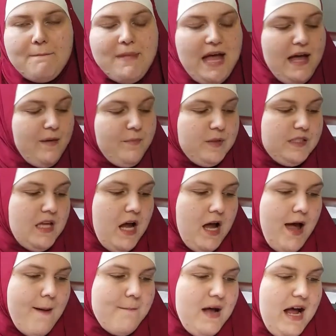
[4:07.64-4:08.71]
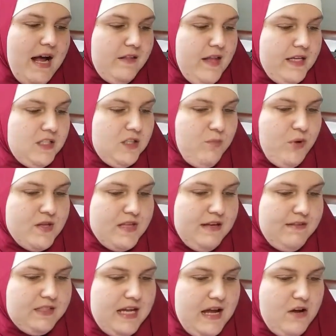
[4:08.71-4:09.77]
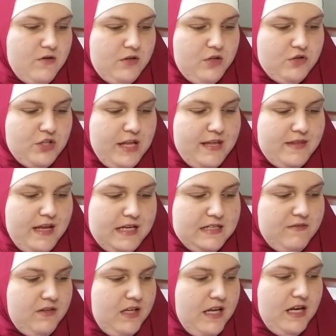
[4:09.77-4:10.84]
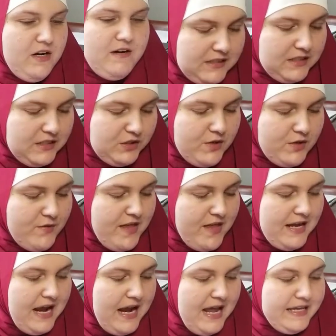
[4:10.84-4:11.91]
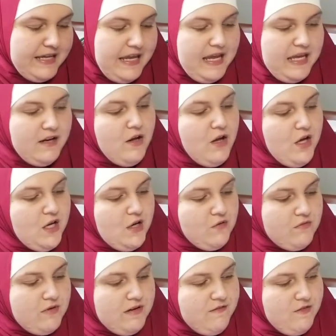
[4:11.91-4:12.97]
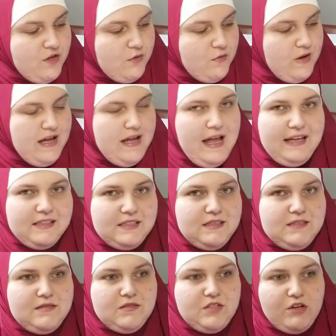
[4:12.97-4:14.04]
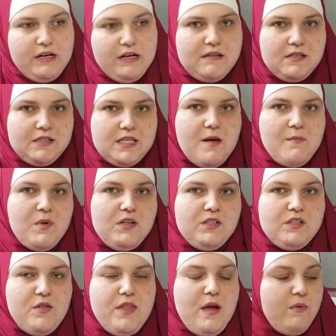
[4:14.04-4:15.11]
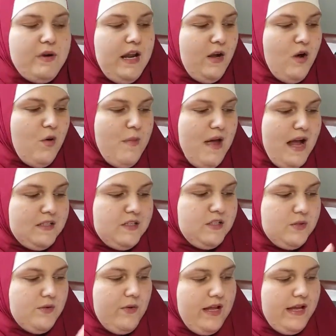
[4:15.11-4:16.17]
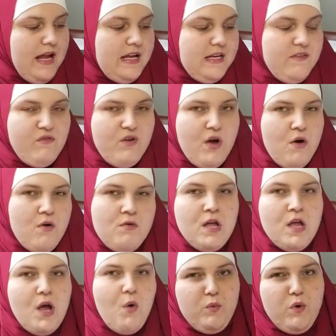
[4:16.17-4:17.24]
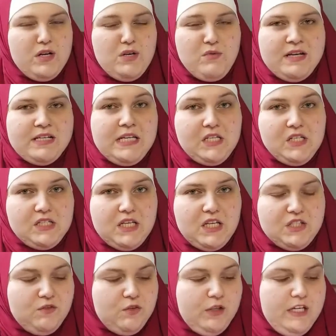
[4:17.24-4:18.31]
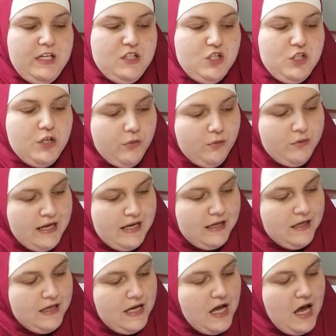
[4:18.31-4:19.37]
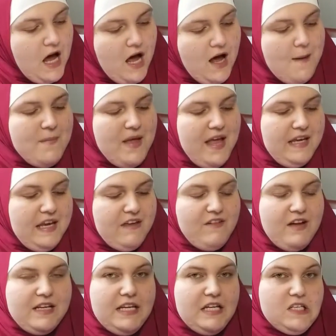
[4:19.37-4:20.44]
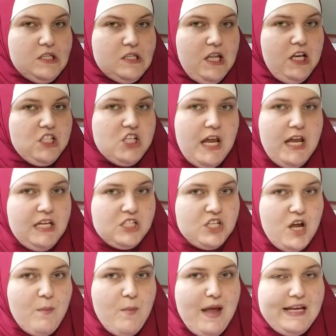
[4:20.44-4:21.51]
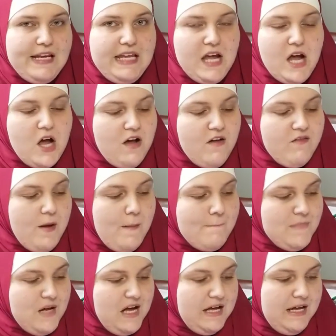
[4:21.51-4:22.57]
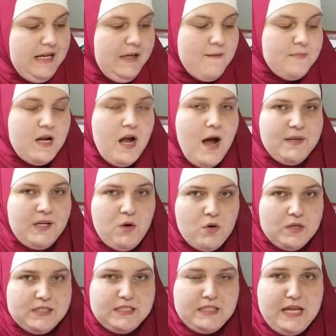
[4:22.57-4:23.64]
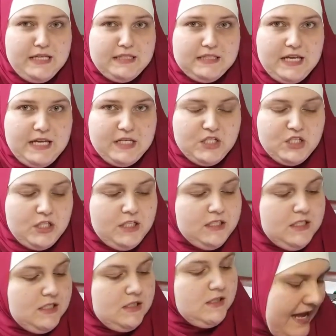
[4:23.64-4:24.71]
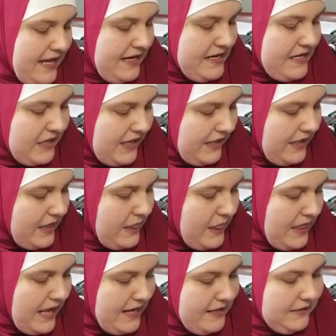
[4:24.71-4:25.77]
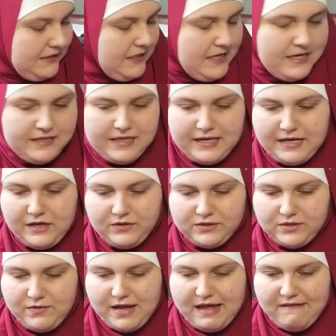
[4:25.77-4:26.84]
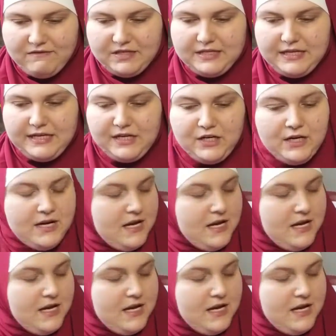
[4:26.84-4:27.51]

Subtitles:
maps. I like to print these out usually at the end of the year so that I can review it during the summer, so that when I go back to school I kind of know what do I need to teach for each unit, and if I need to like change up any of my Common Core state standards. And I think the last thing that I also have in here